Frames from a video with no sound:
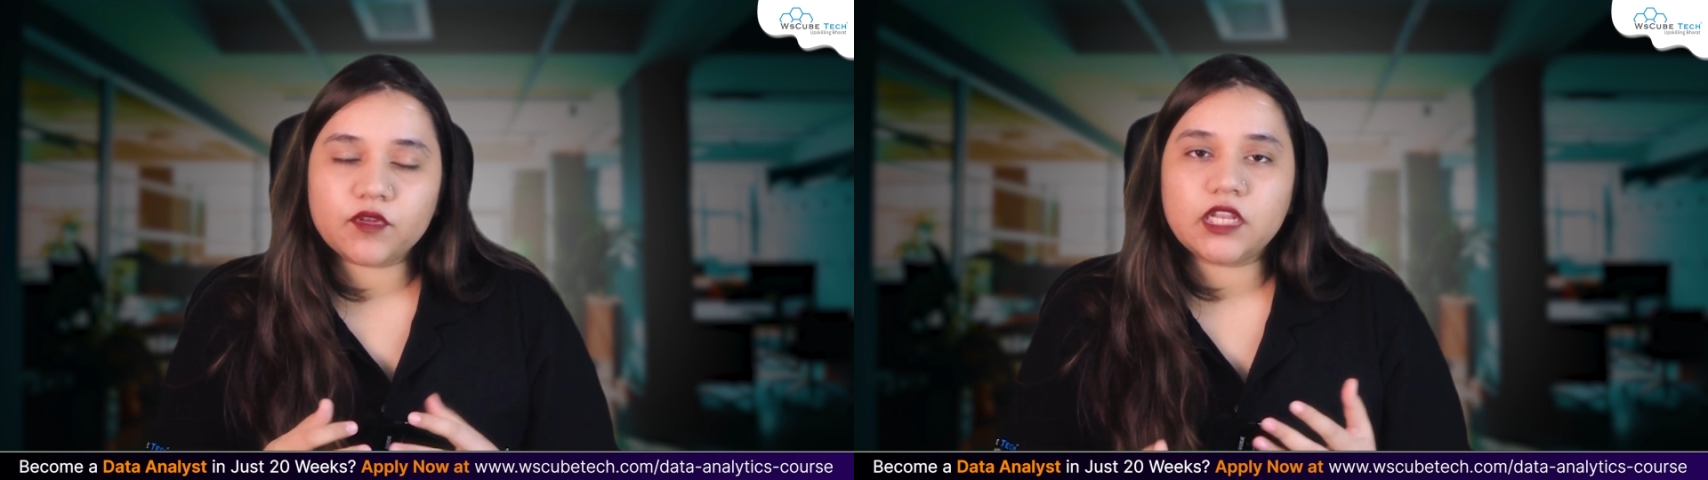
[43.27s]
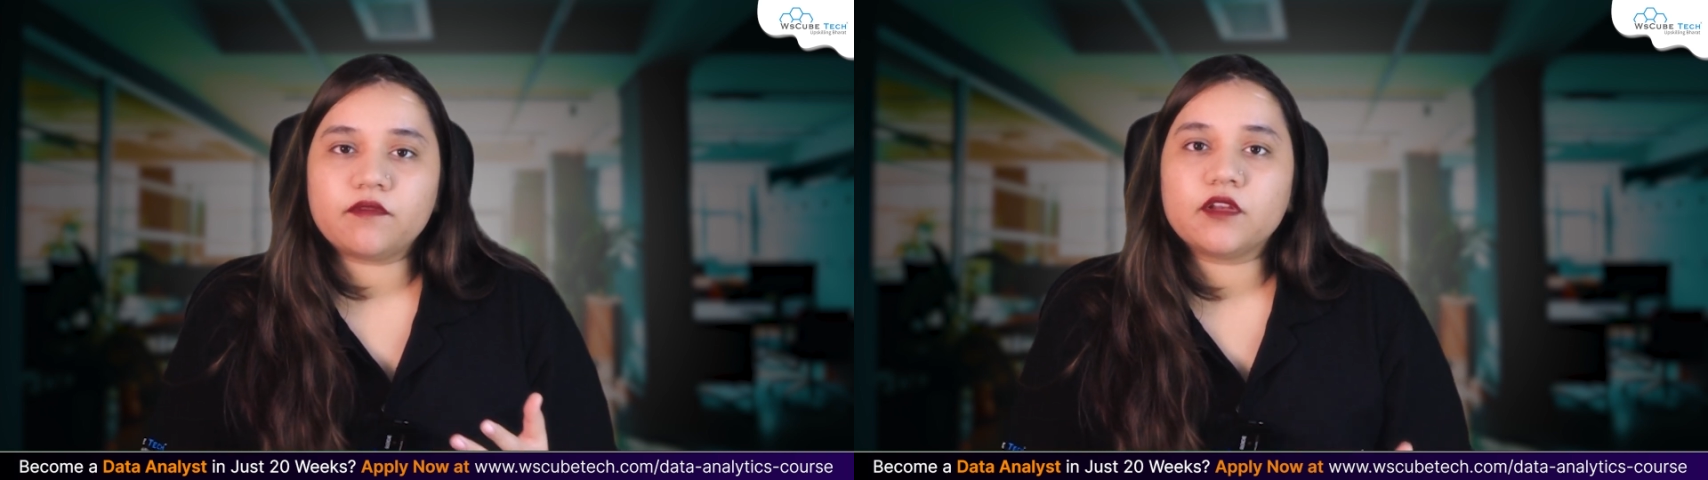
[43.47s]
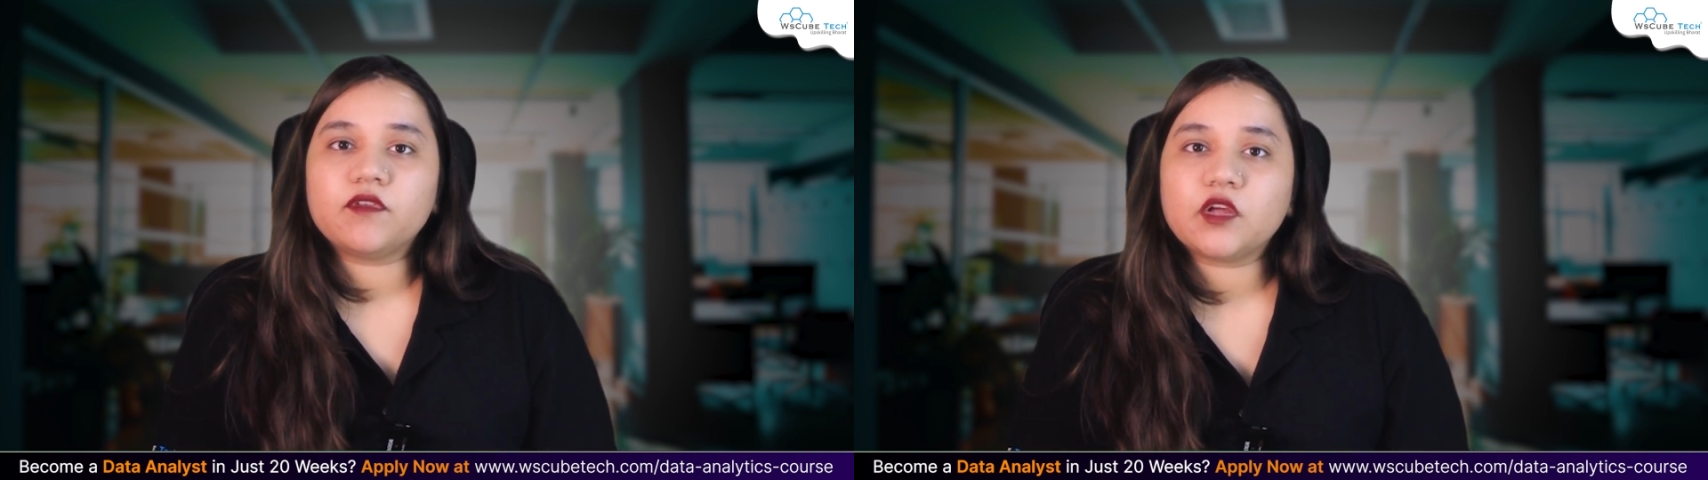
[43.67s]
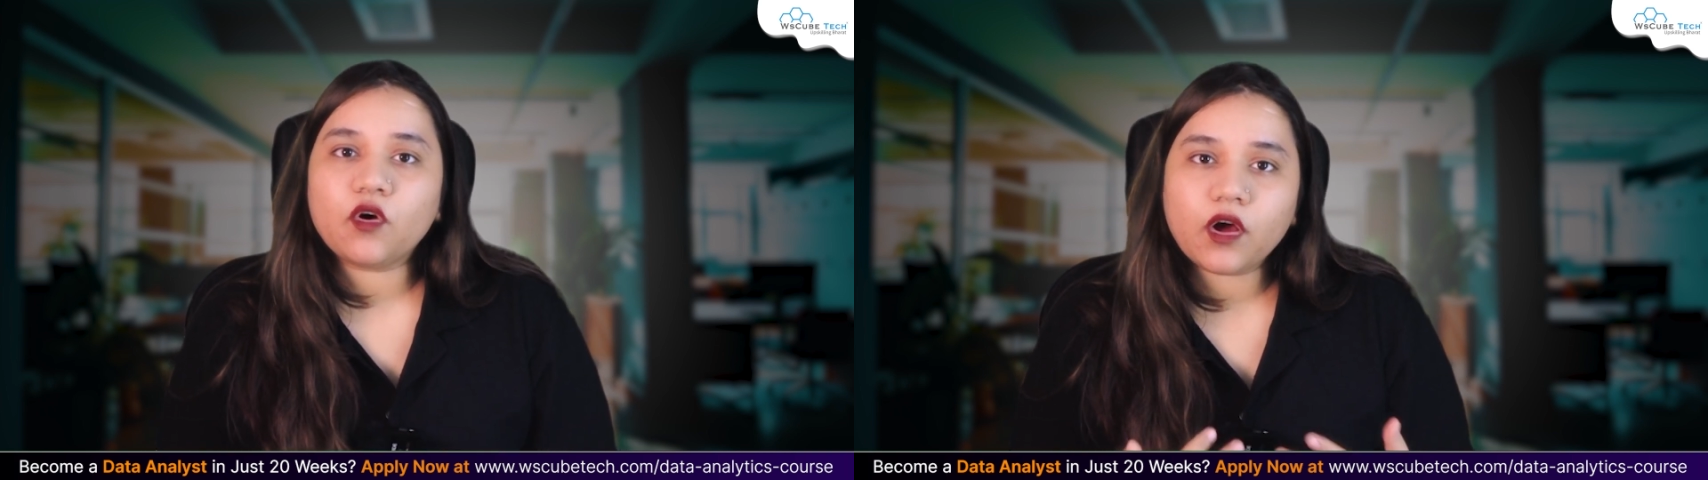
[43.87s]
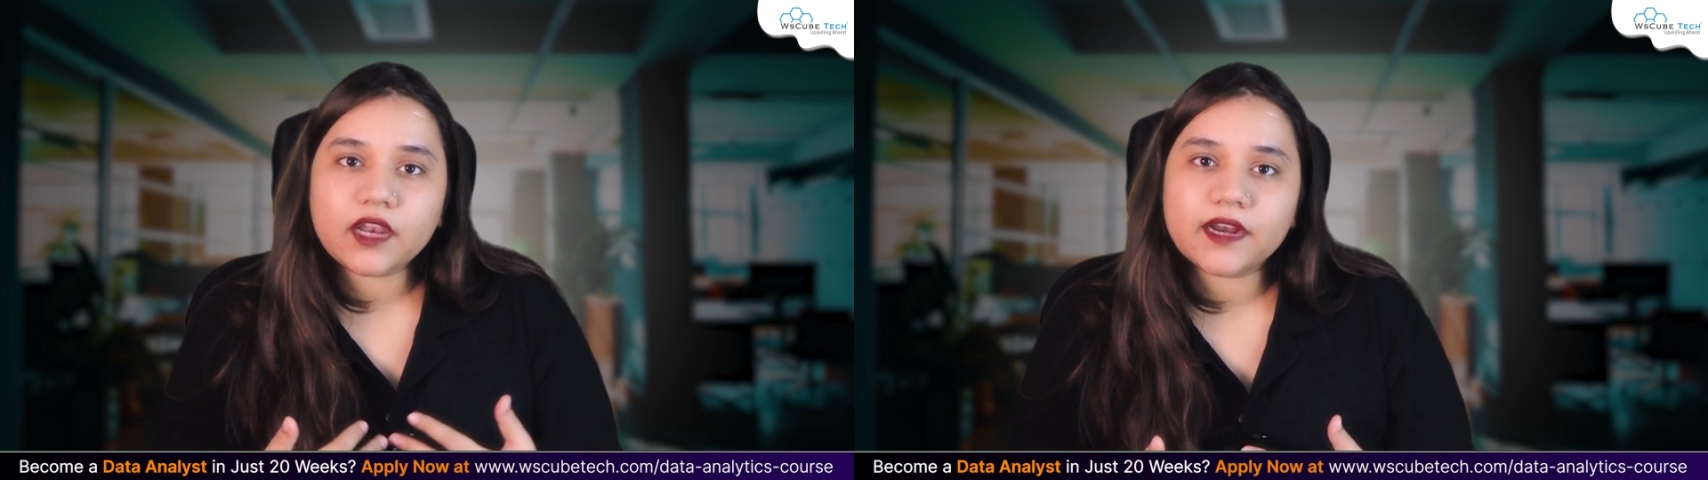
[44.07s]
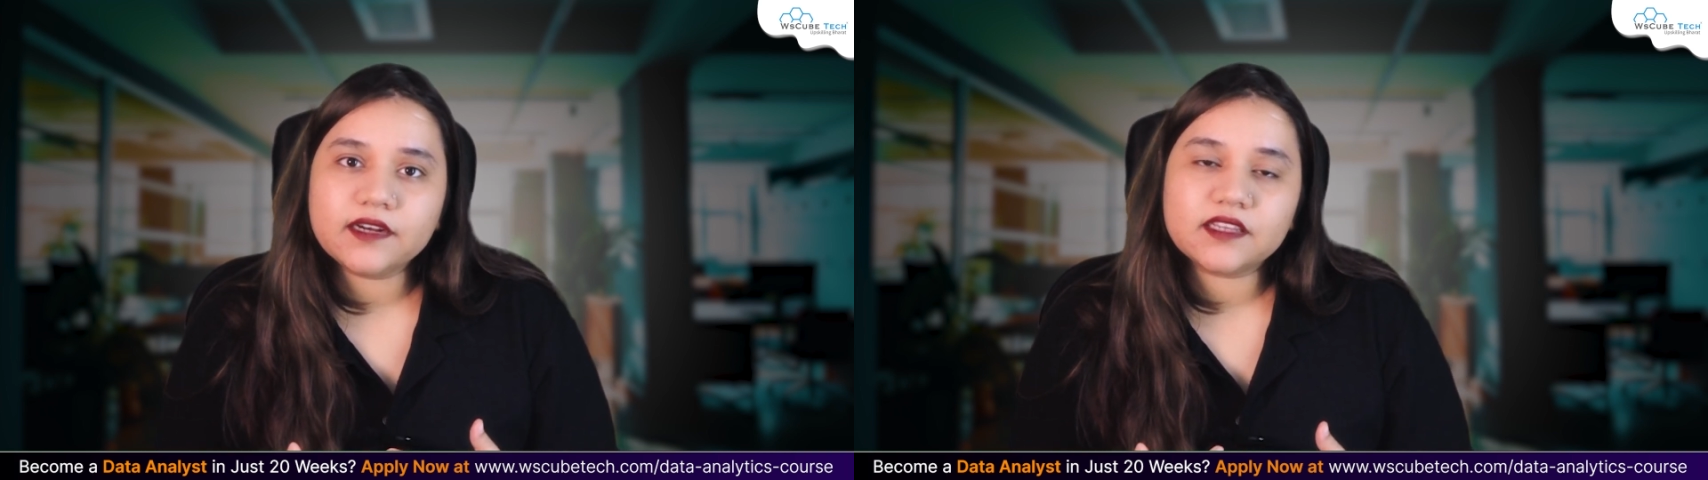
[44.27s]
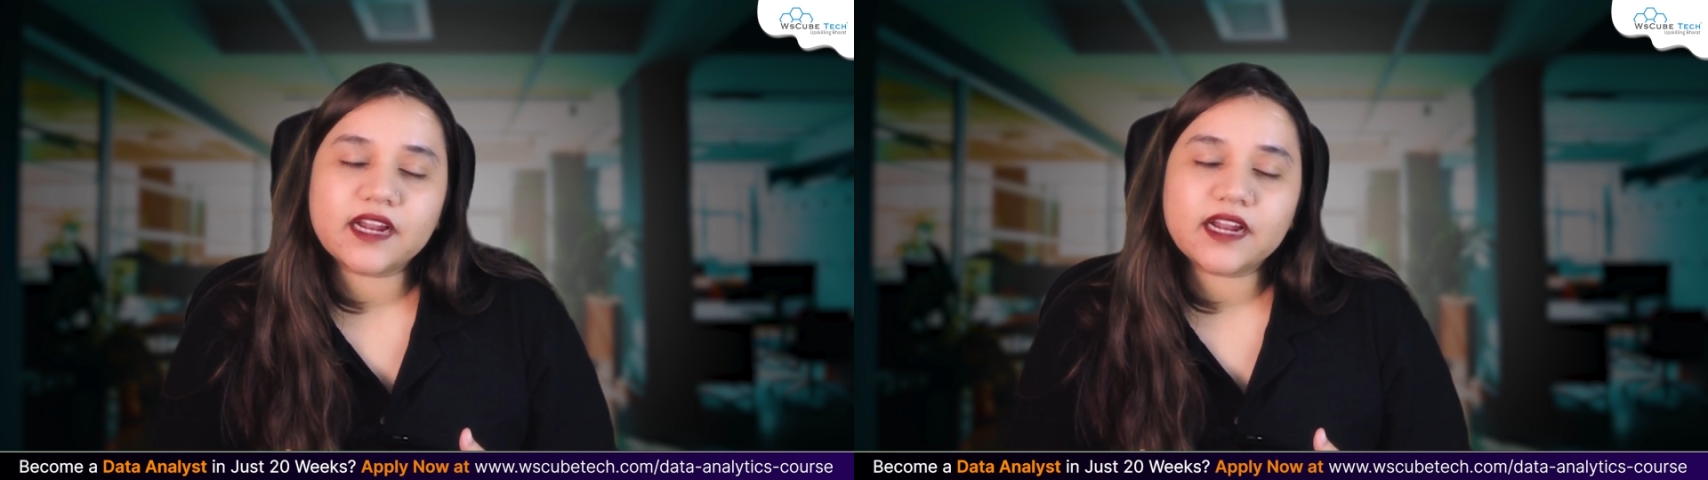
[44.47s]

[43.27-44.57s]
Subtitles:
Whenever we call it,